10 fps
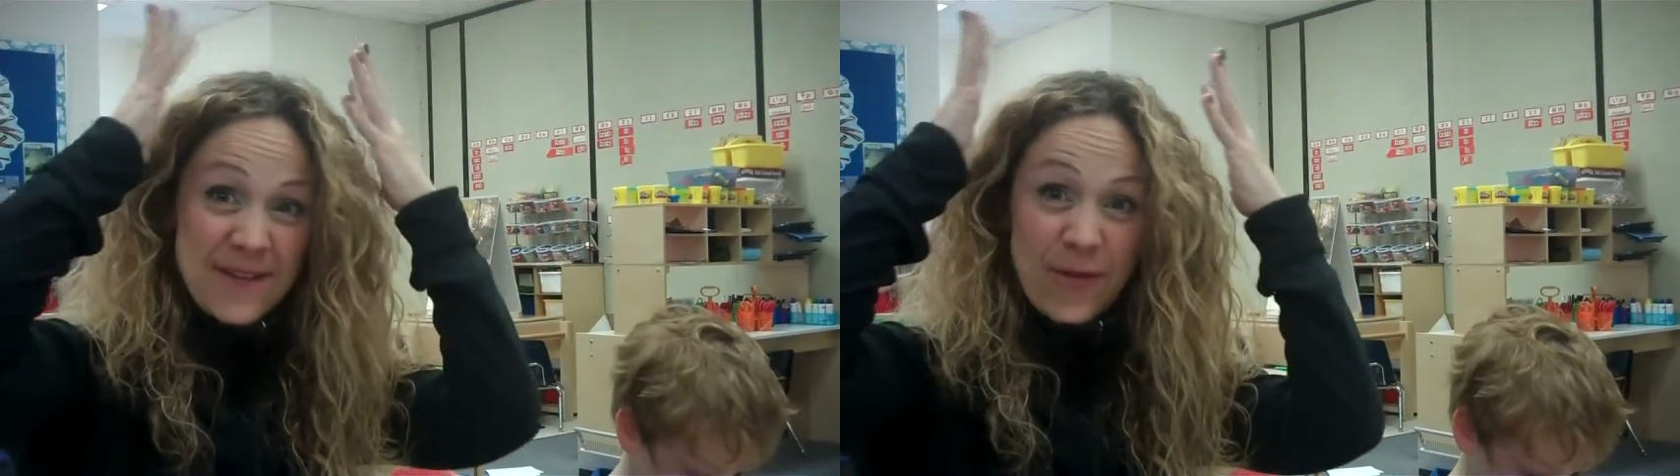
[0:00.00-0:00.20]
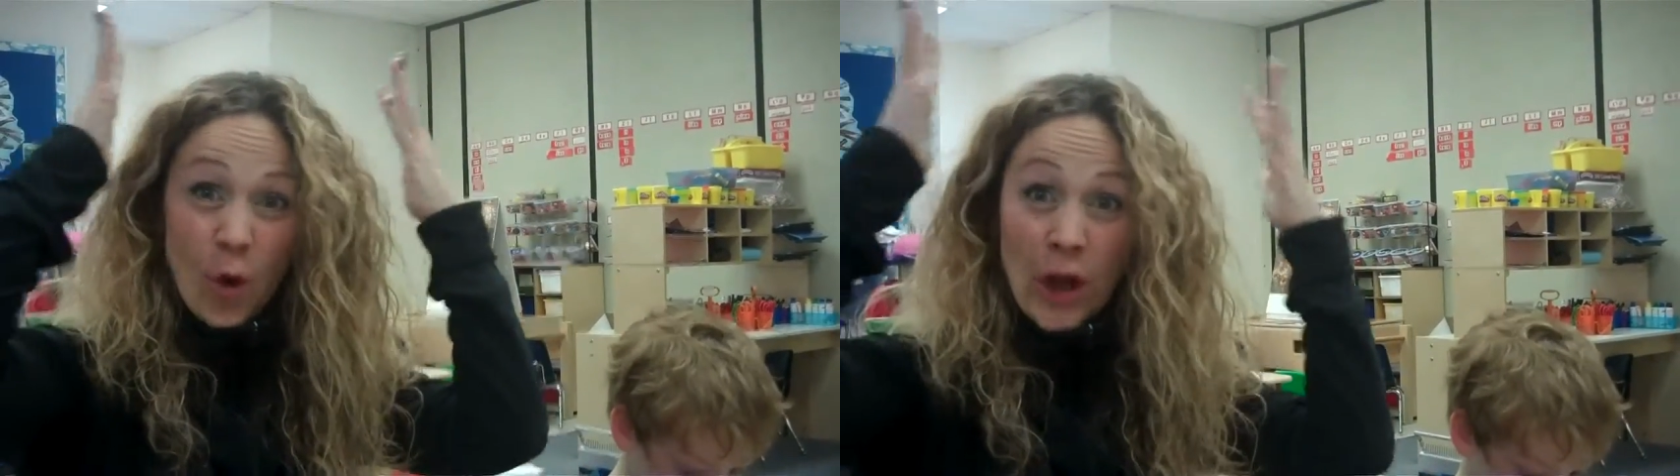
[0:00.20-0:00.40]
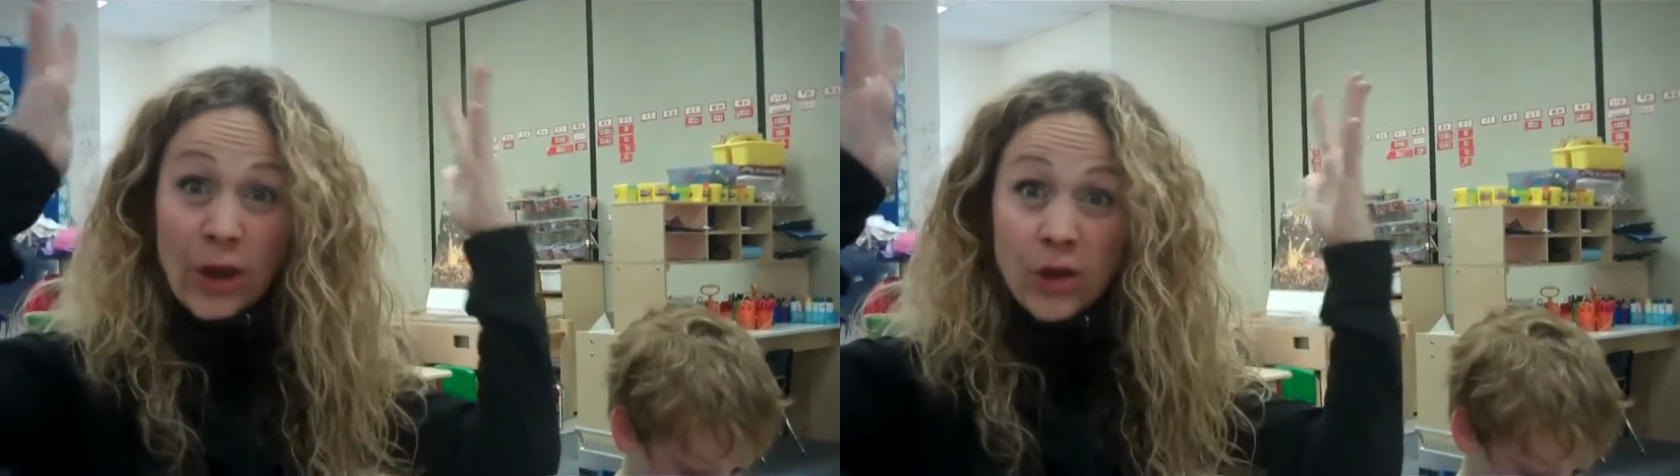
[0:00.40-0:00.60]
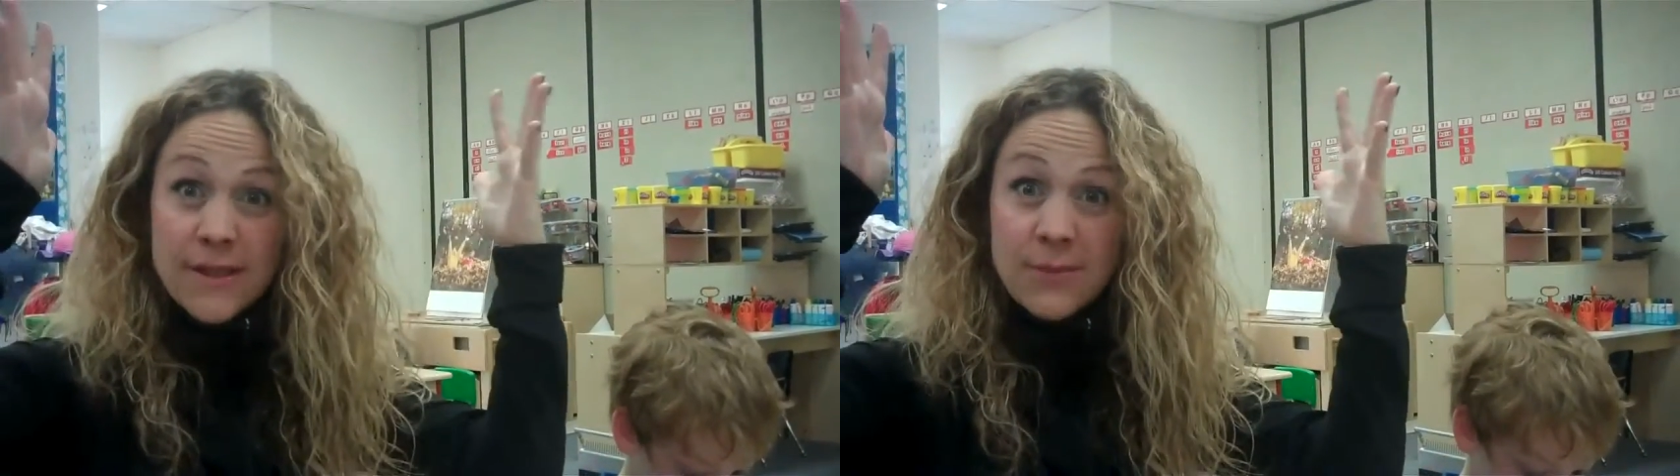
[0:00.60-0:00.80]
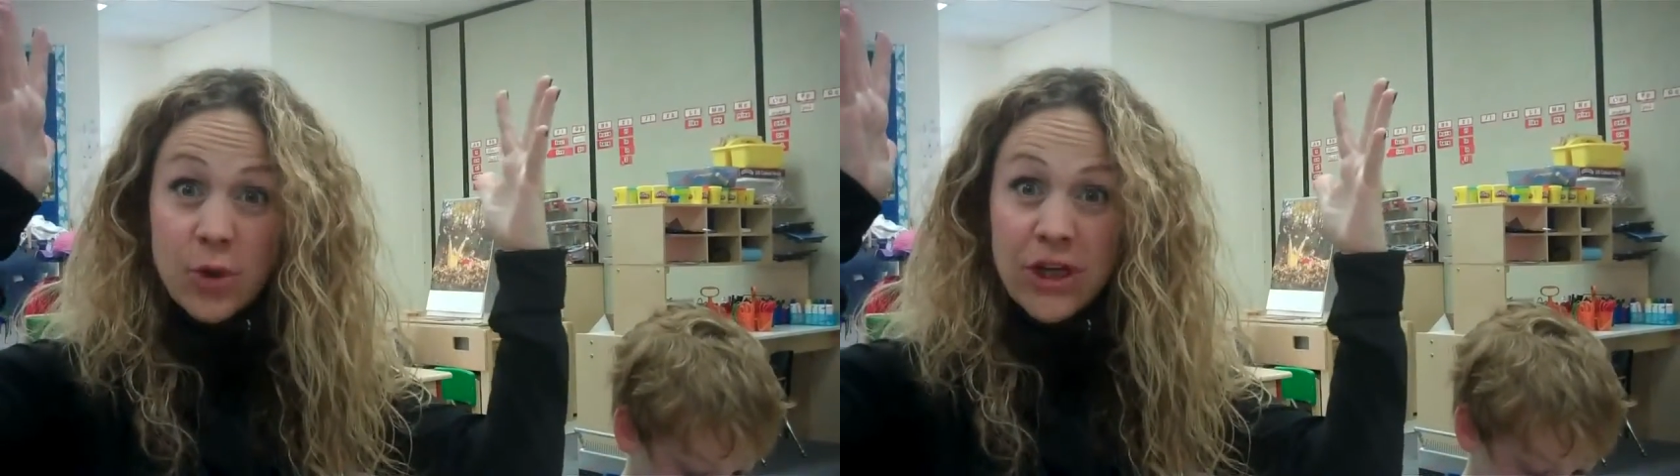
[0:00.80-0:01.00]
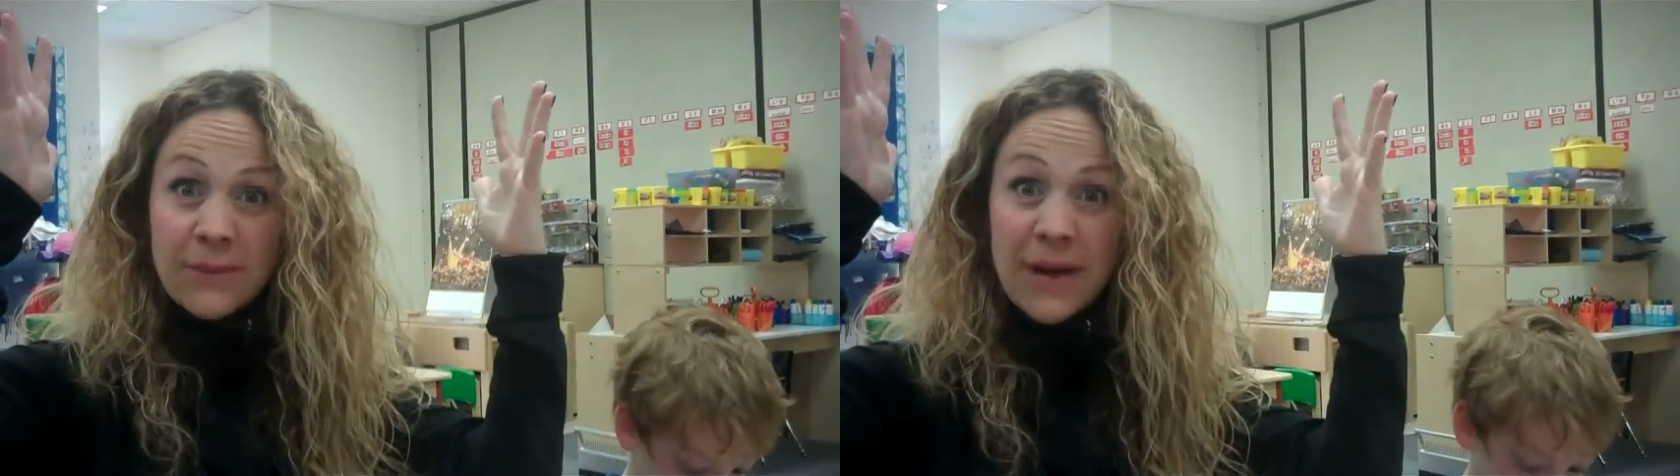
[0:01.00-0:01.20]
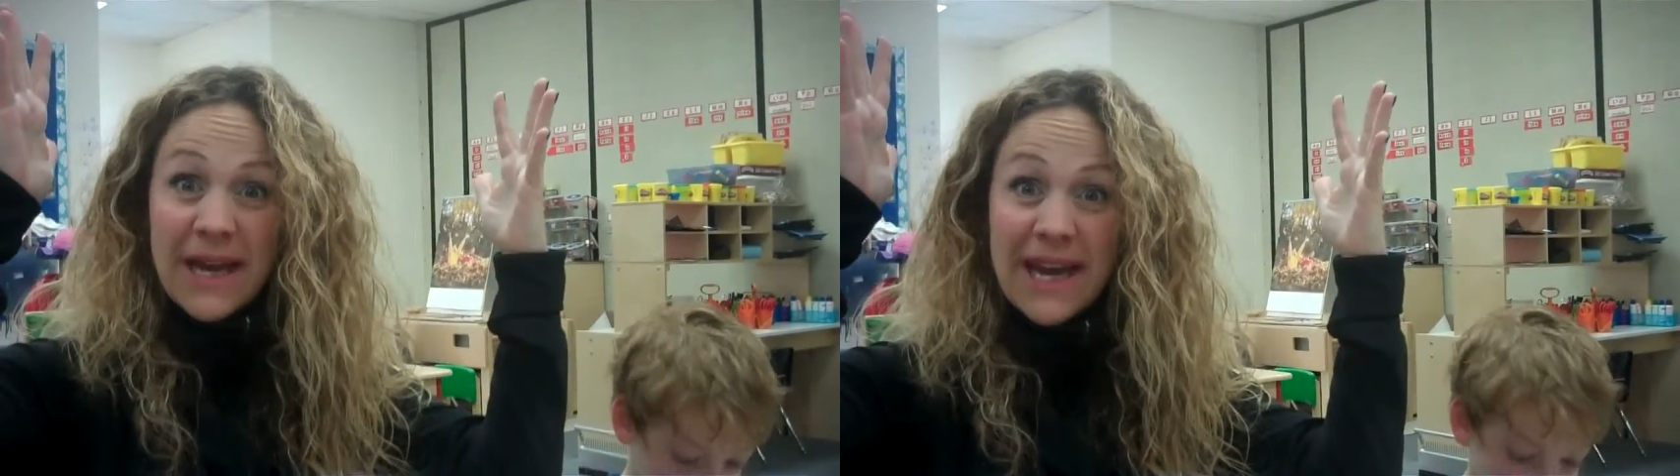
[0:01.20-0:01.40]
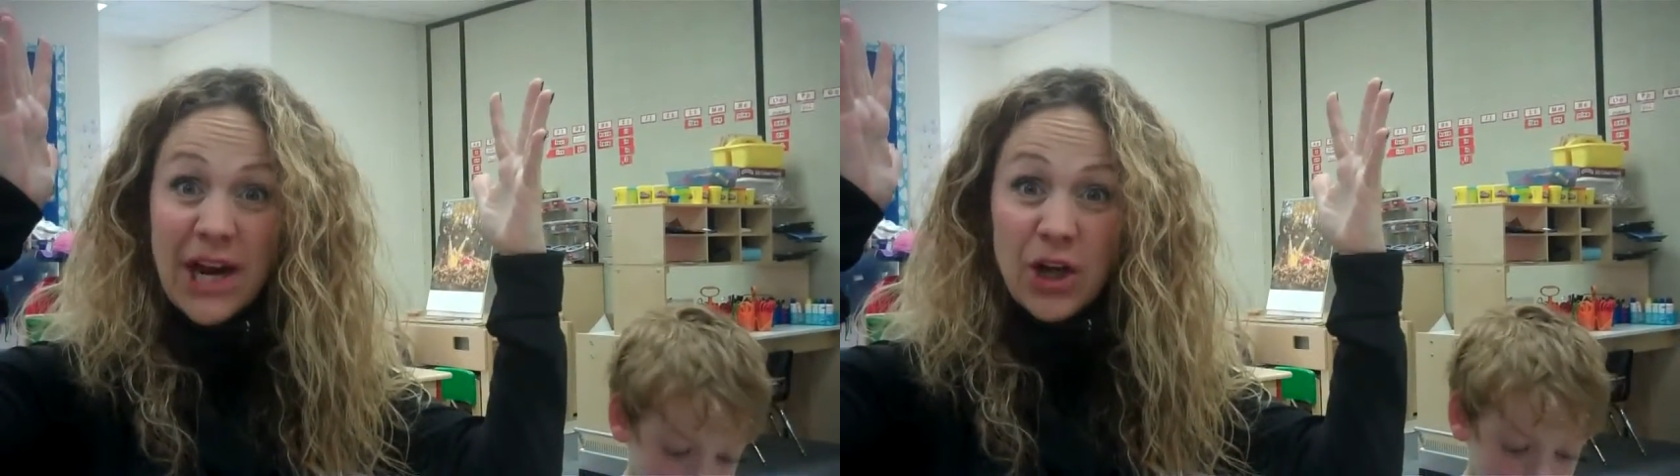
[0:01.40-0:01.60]
foils put in my
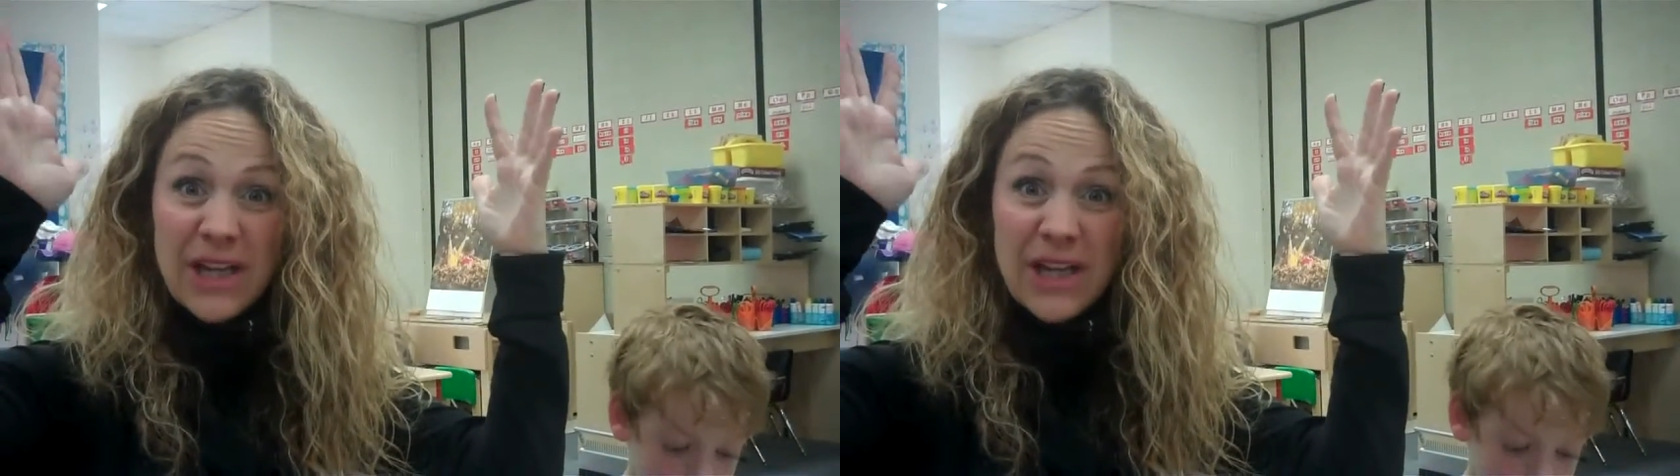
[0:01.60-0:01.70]
hair,